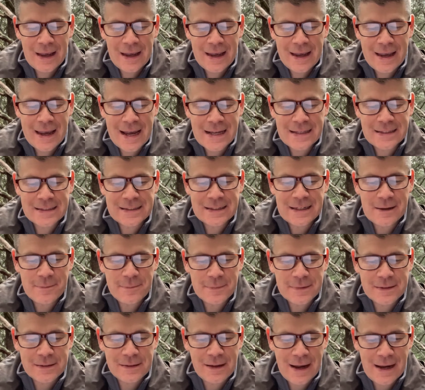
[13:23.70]
it
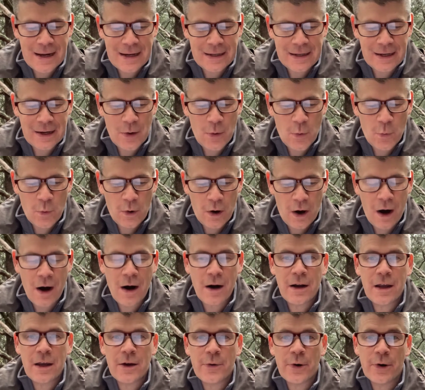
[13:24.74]
seems like we're
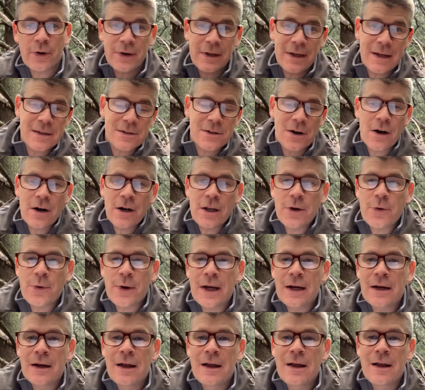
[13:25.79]
arguing, or he's
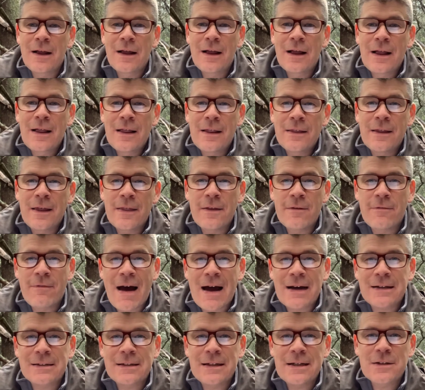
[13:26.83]
arguing, that the
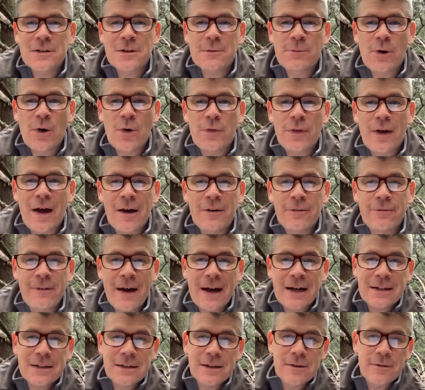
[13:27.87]
vaccines are both
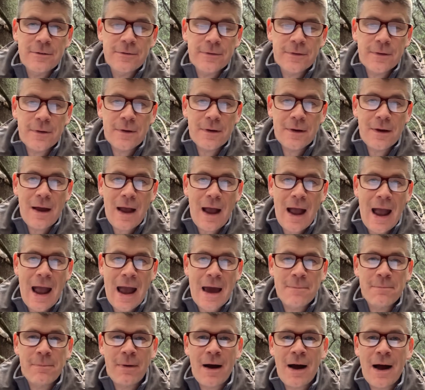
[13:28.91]
effective,
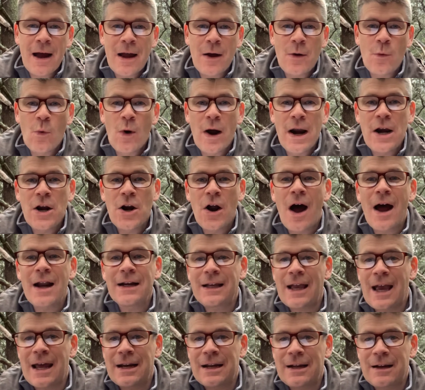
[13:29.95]
and by one not
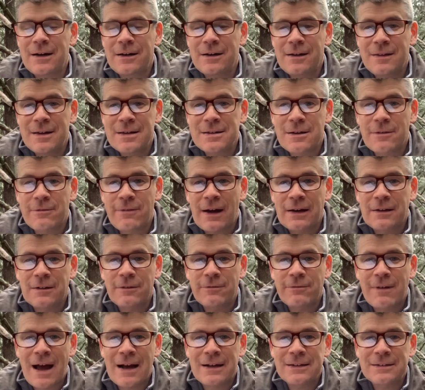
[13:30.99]
getting this effective
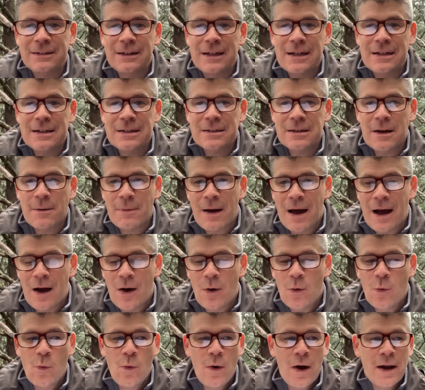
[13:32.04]
vaccine, somehow
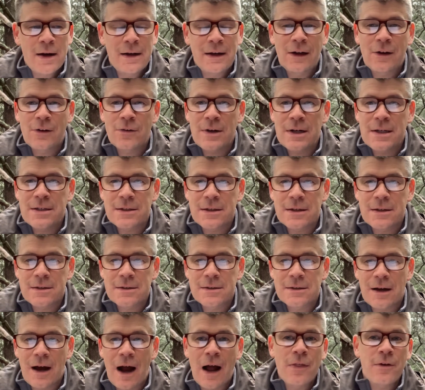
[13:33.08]
one
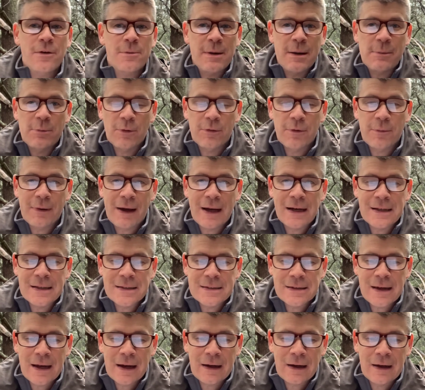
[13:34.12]
increases other people from getting
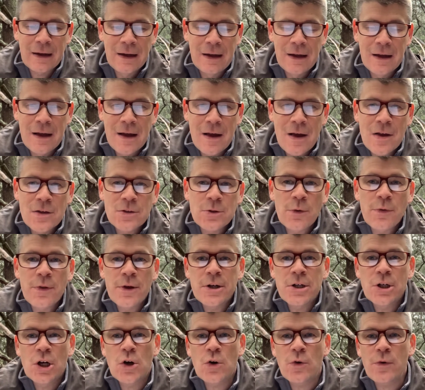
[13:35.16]
sick. So the
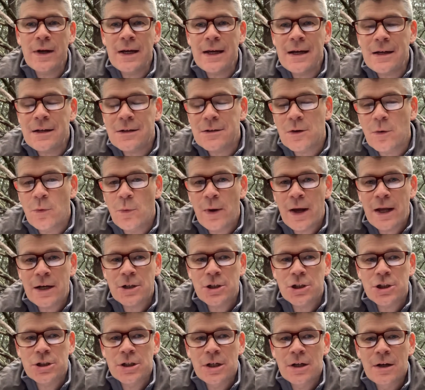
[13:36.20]
degree to
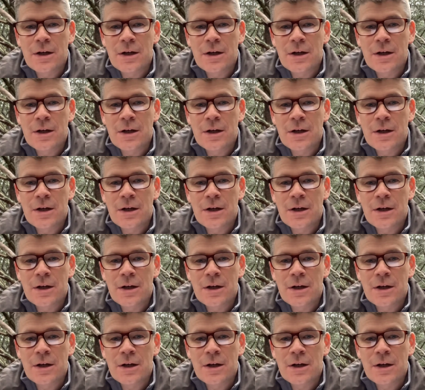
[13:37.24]
which